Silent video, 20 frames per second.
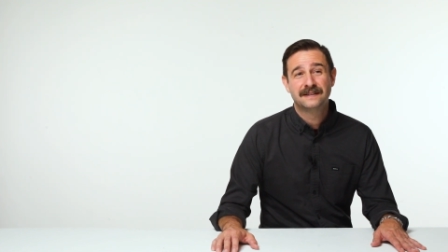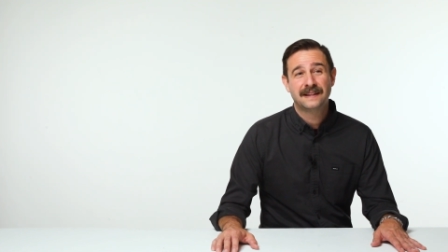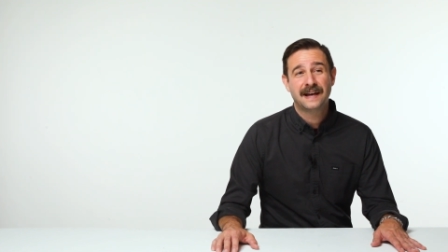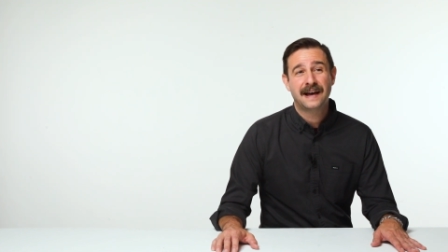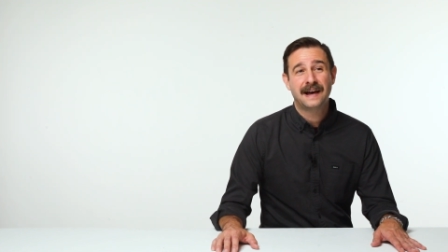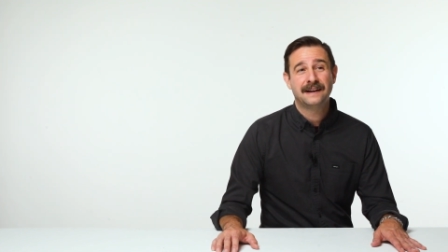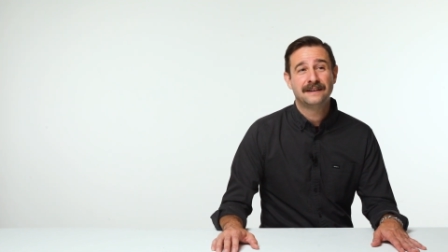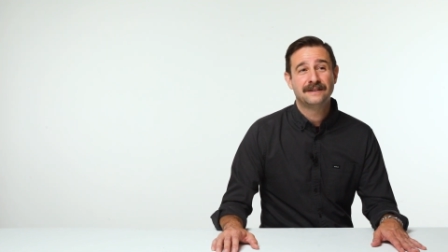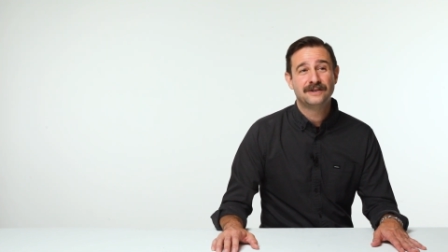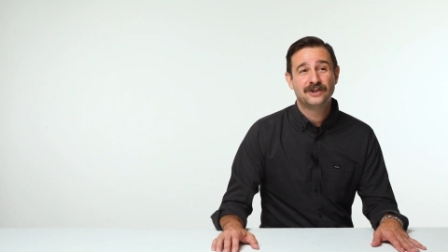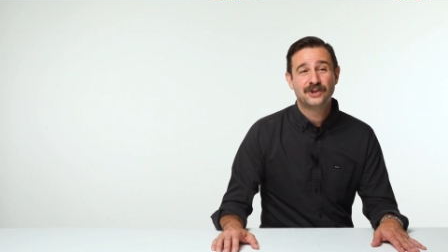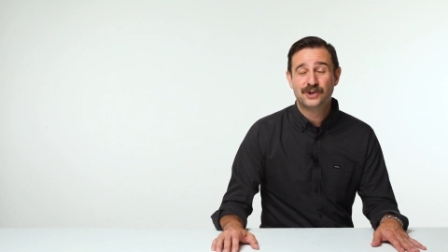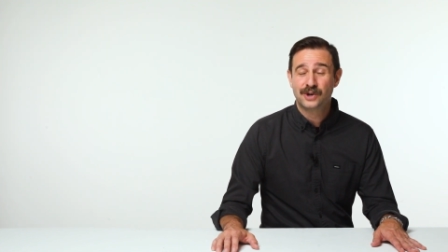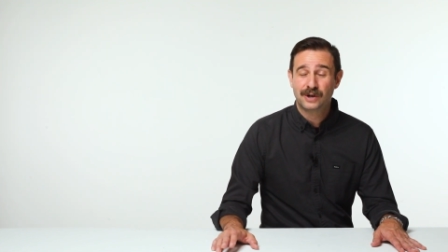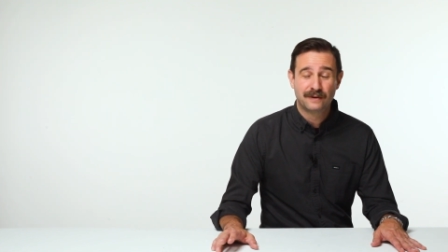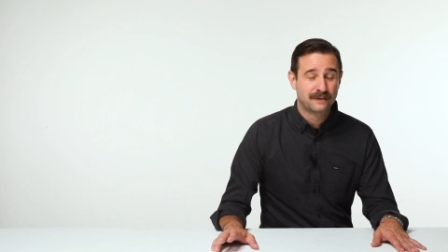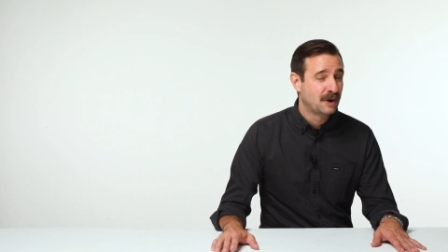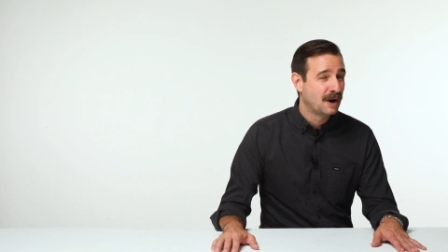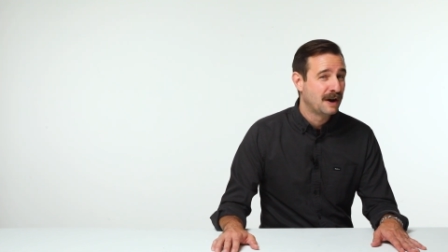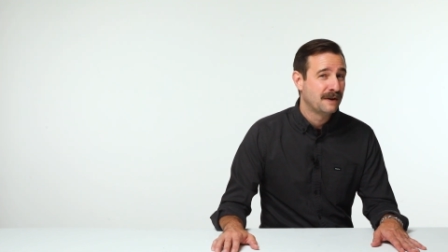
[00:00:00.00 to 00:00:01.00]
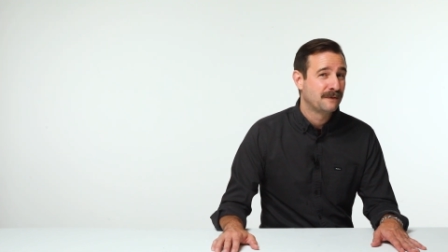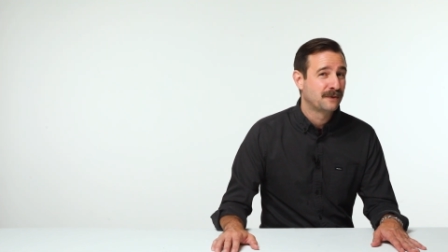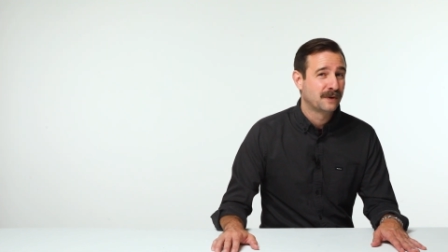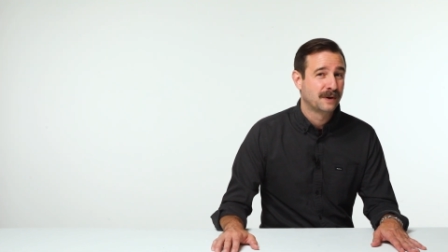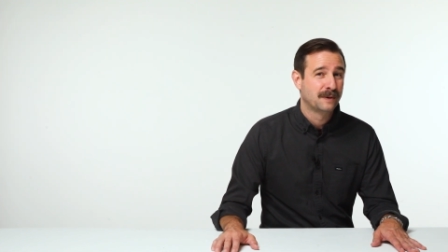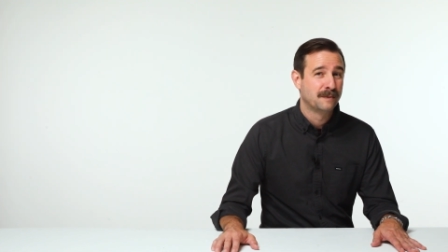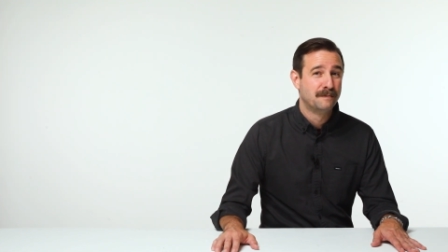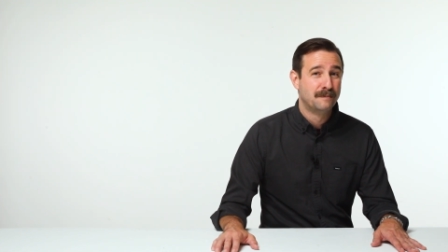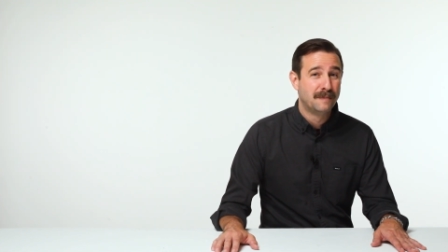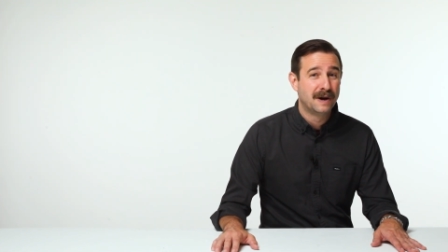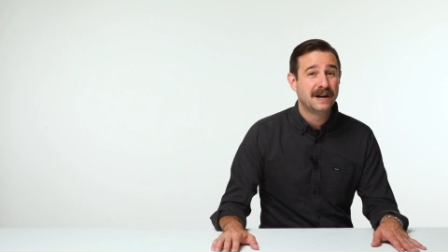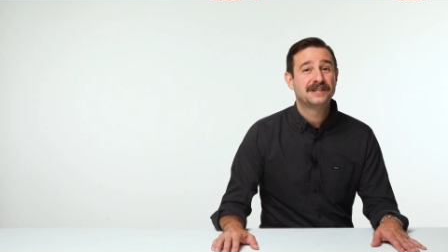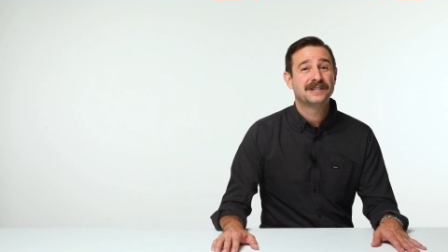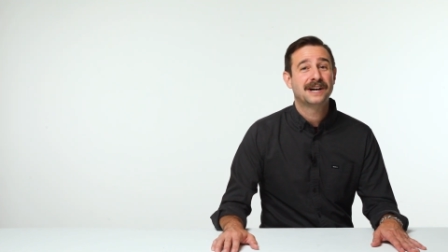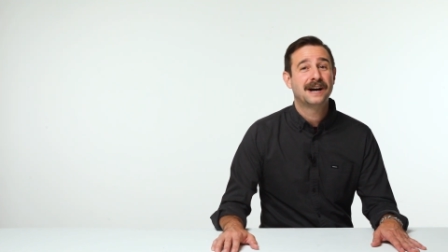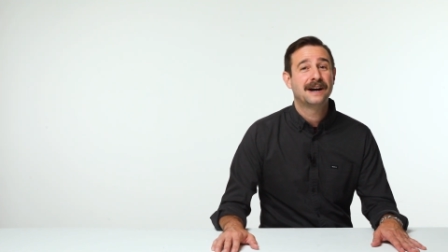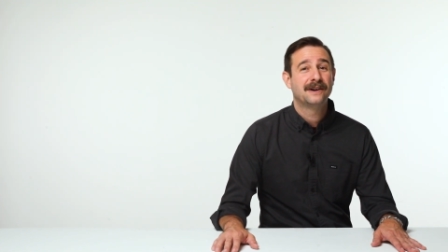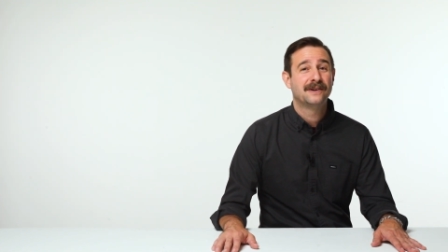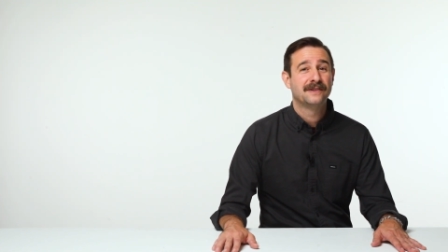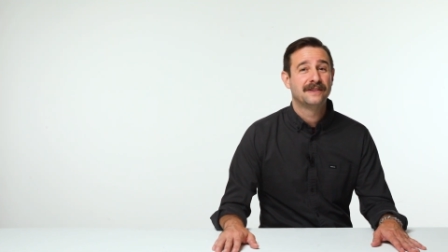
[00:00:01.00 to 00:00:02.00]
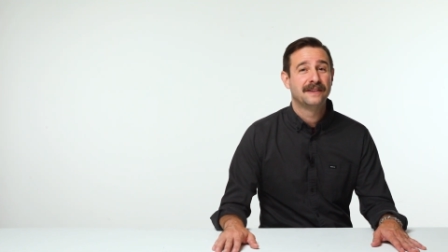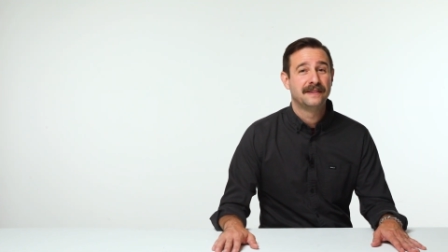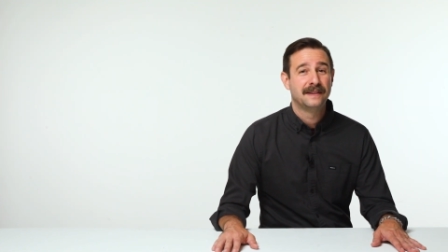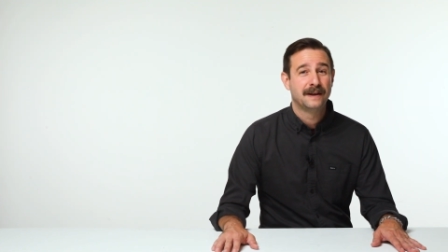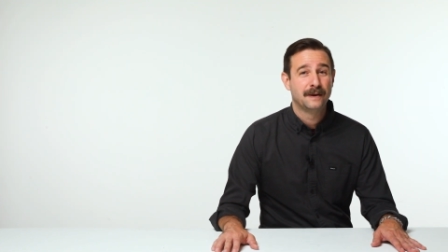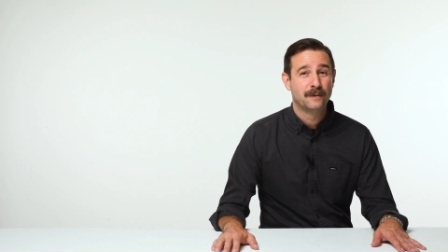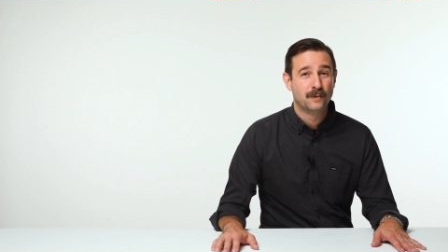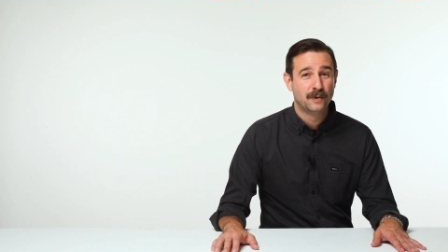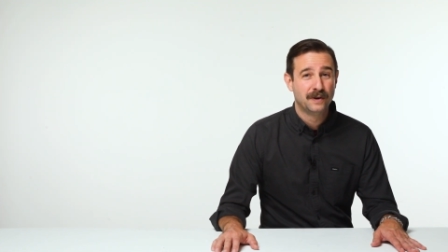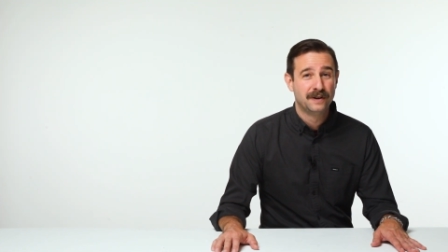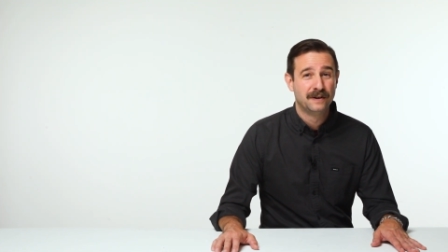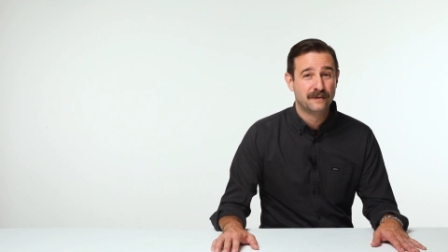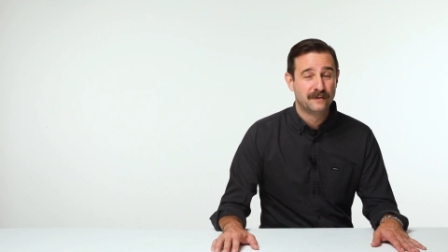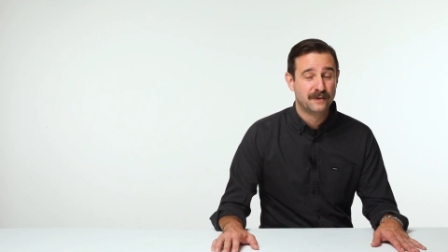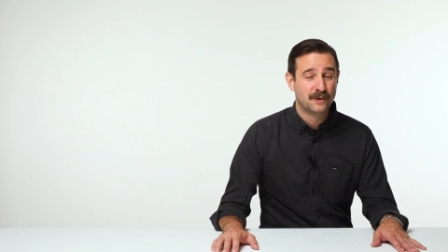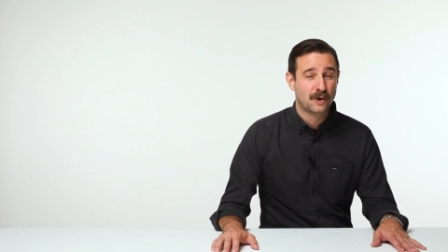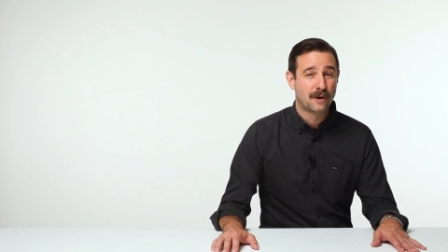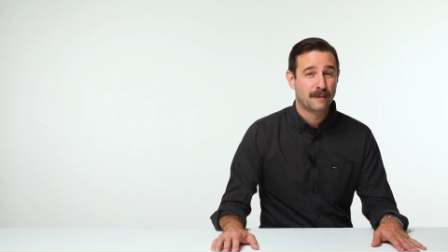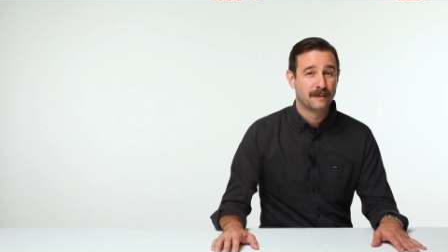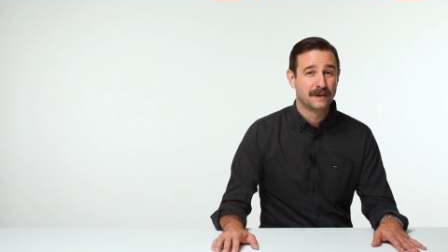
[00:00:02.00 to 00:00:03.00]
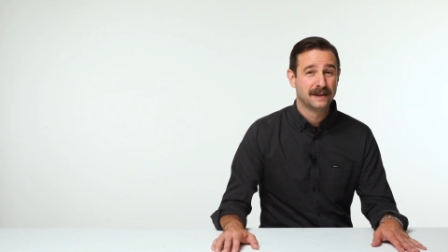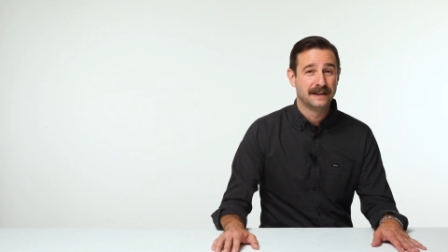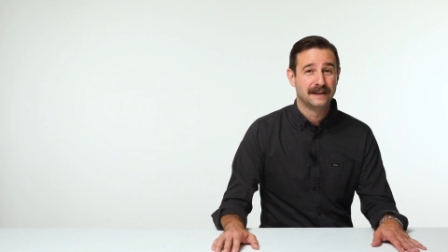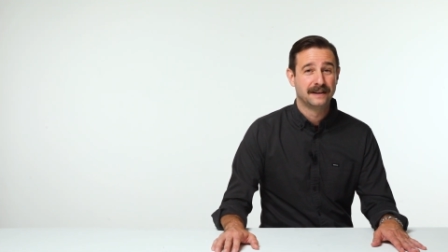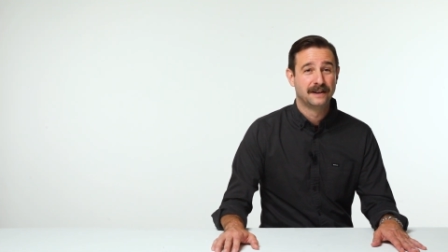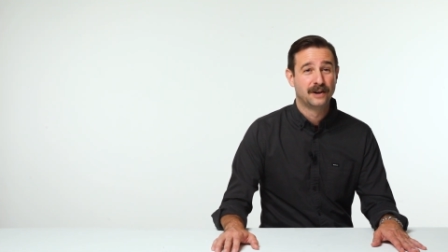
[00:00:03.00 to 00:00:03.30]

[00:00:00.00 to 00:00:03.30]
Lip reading: that should have gone for much higher than they would have normally,